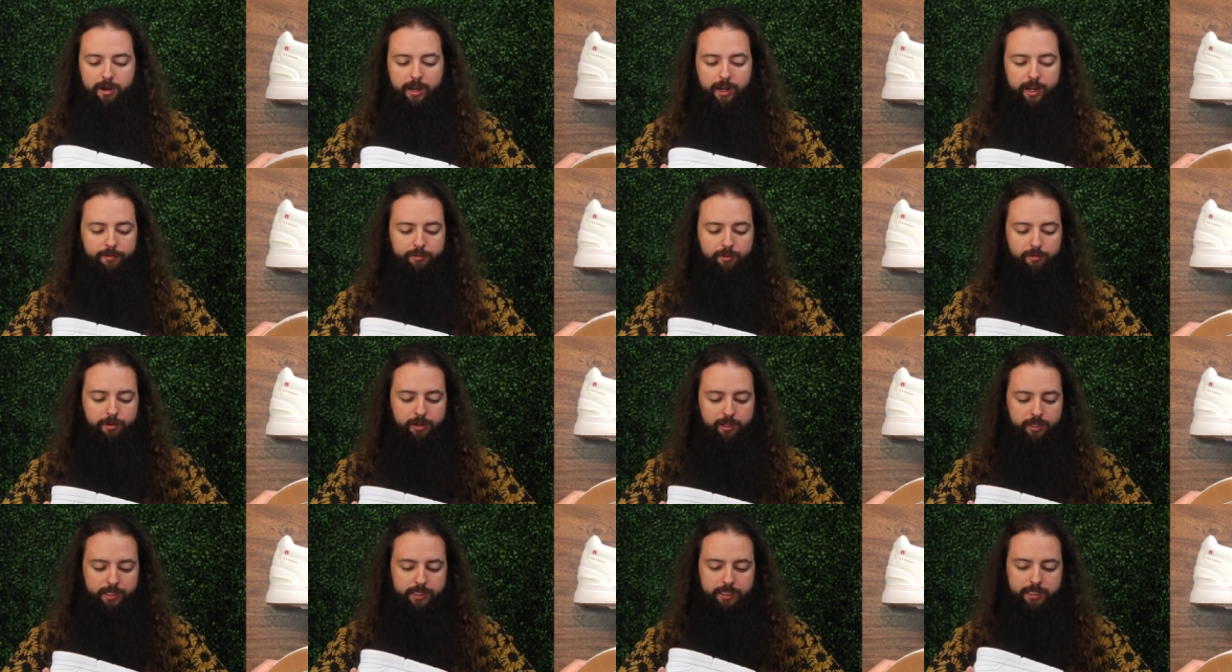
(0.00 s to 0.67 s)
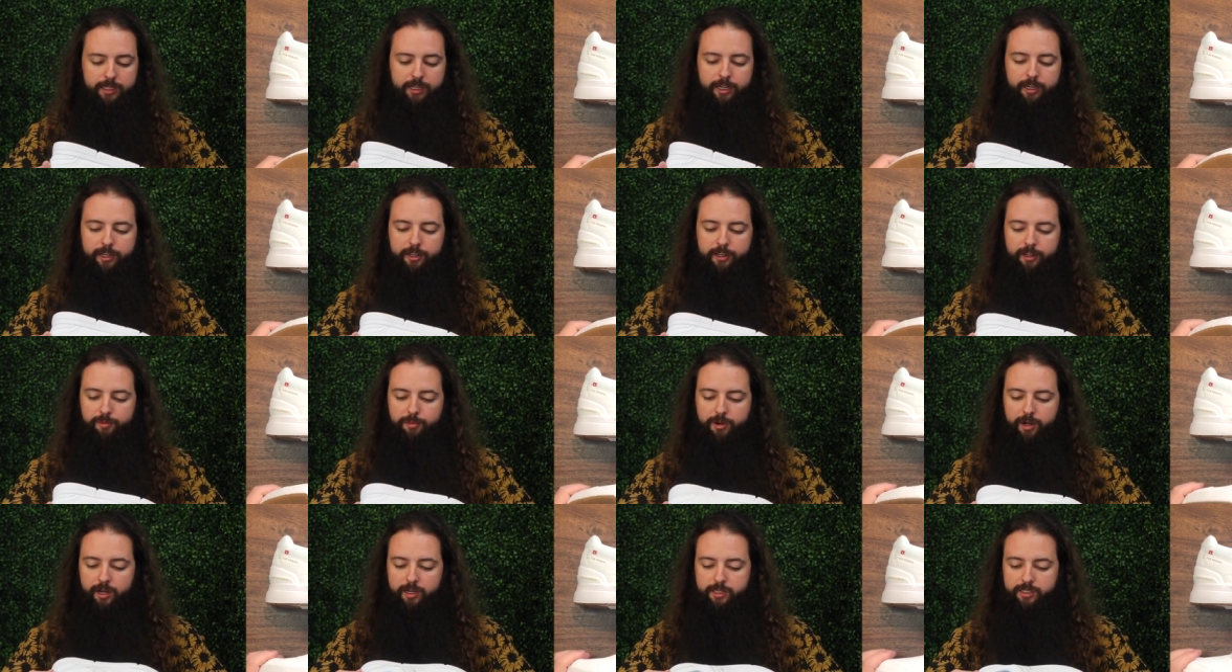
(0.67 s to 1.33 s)
I haven't really seen any
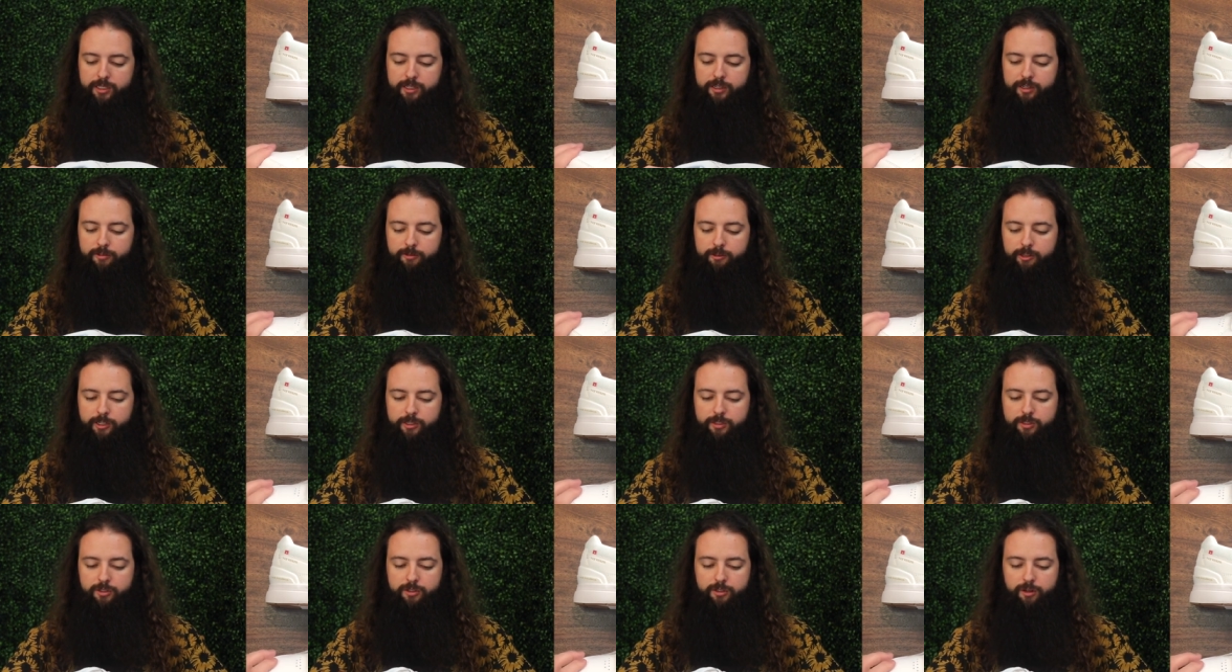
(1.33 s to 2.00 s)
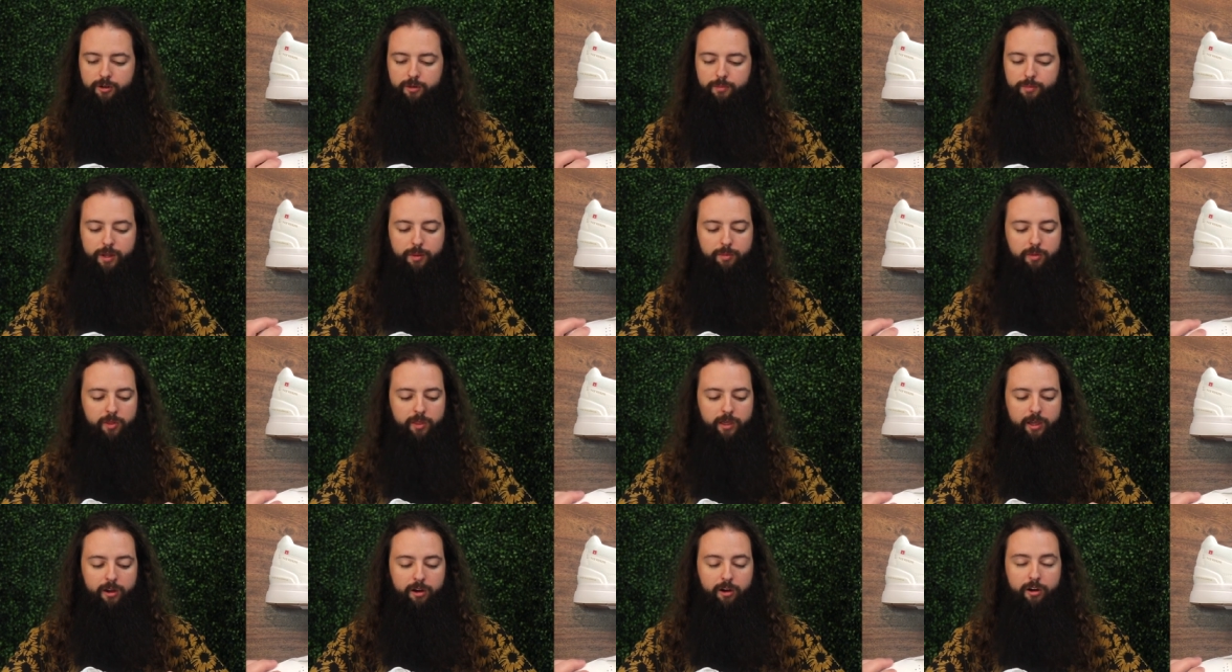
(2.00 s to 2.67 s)
unboxing of these, so
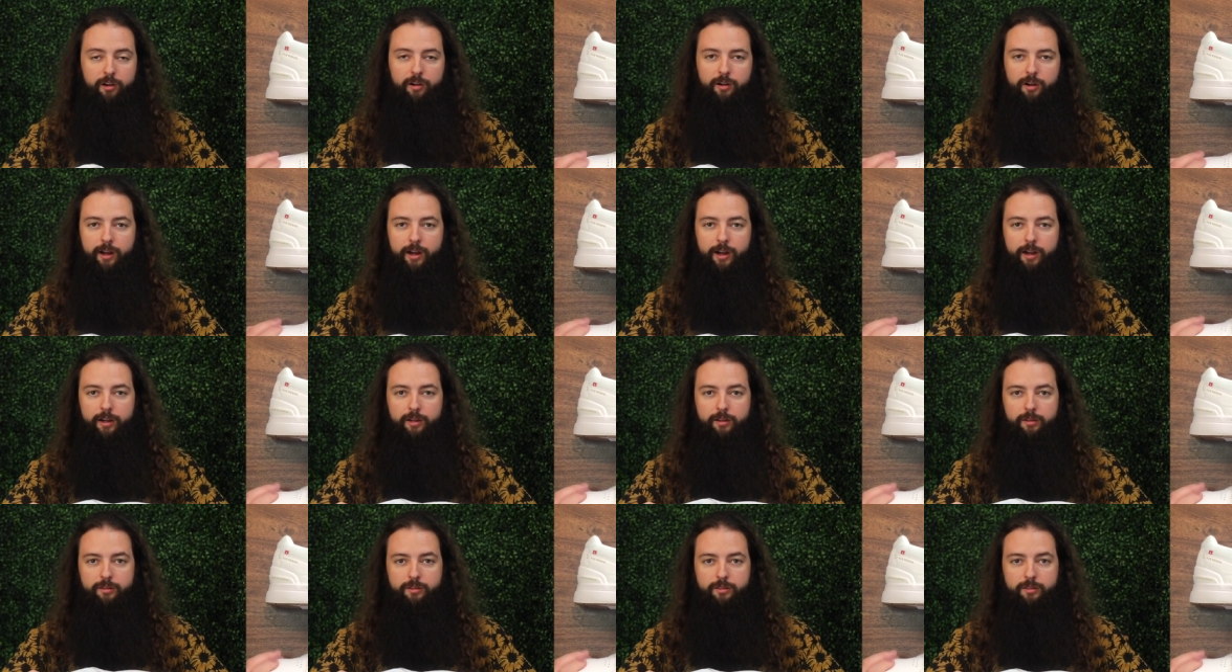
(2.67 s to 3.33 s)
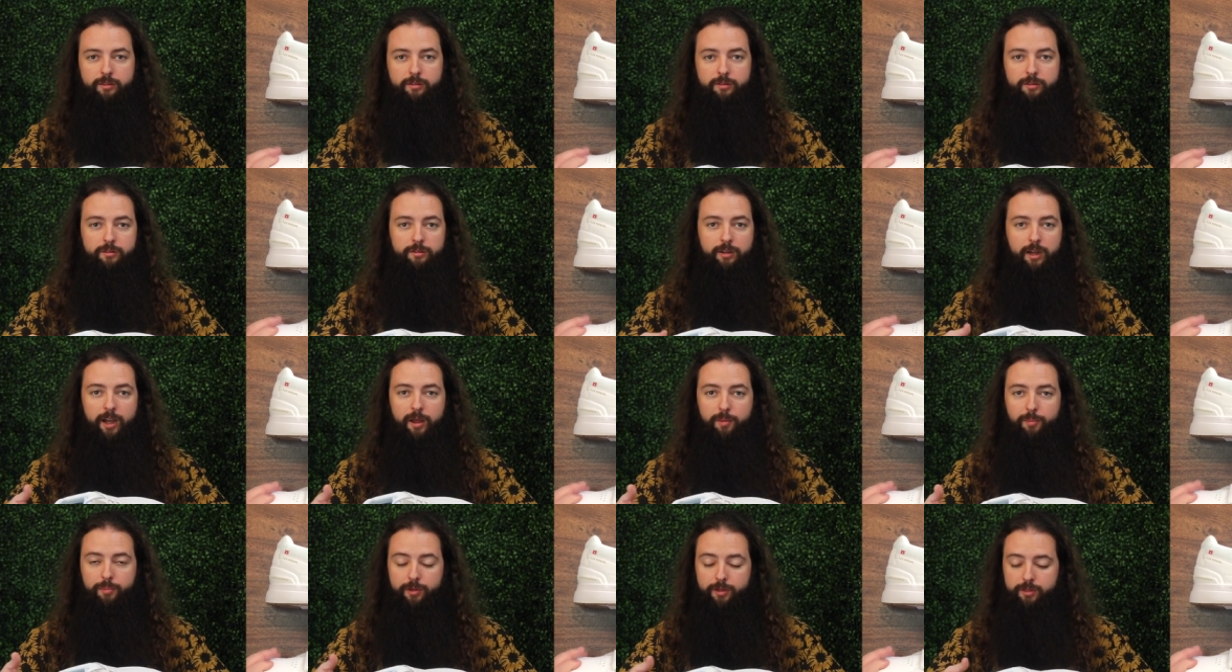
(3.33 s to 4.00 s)
maybe they aren't as
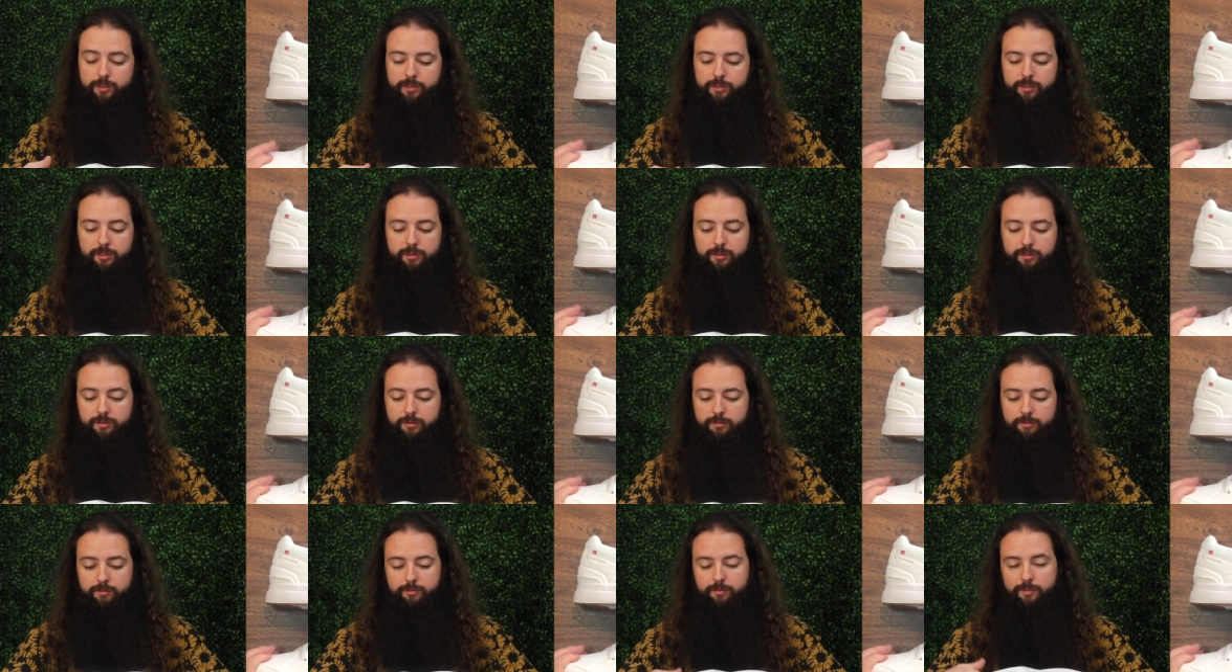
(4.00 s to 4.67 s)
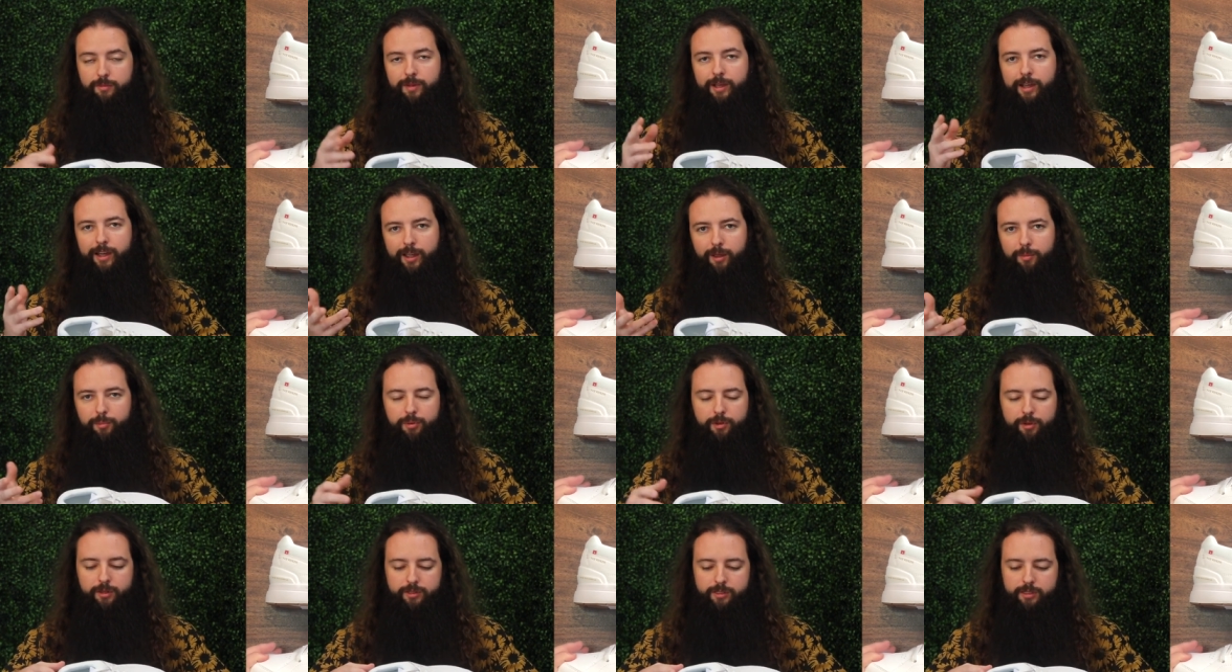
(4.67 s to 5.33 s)
hype as
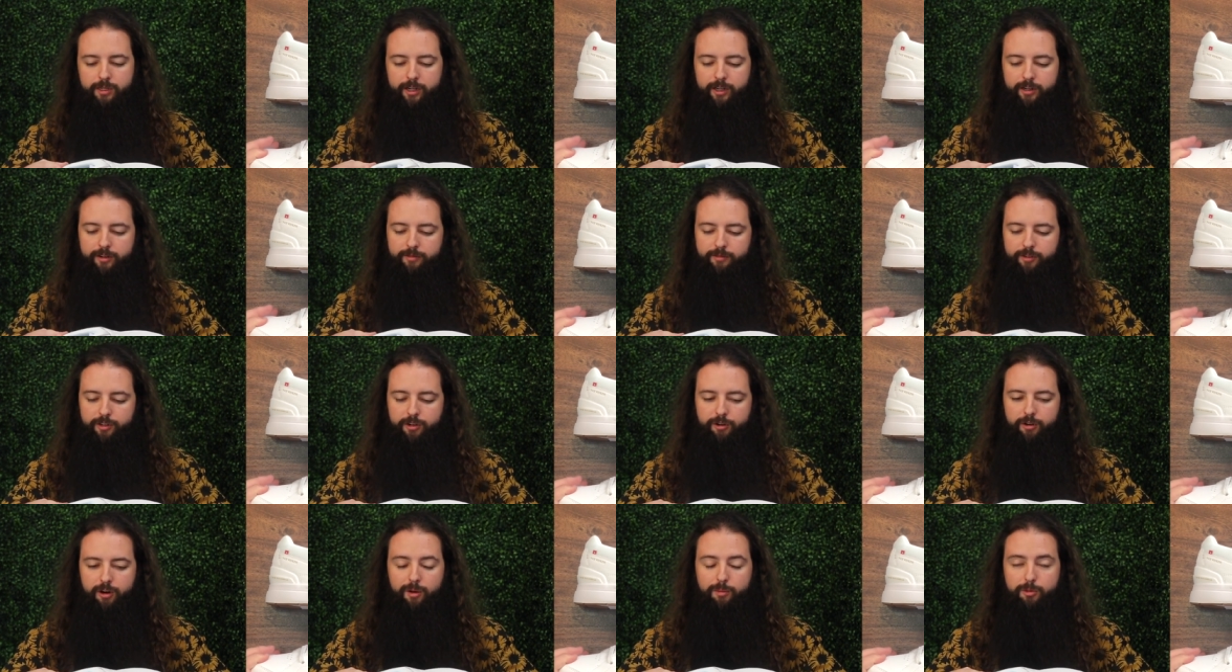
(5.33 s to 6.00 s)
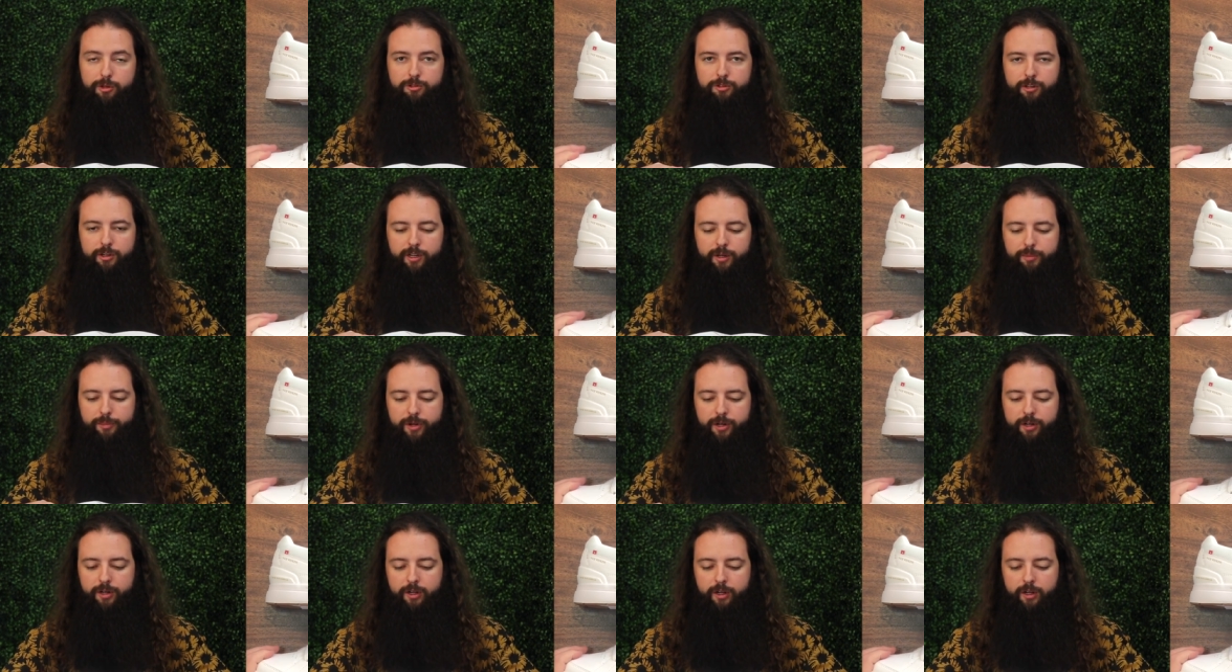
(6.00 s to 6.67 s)
hype is kind of you know arbitrary,
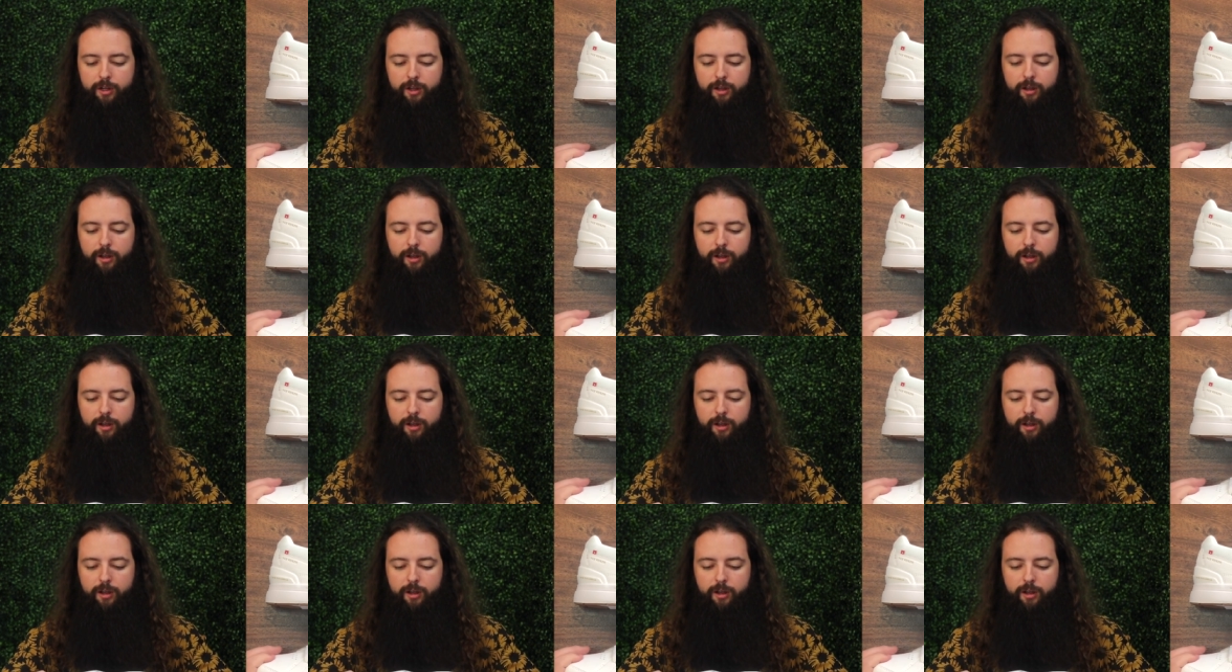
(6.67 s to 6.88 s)
but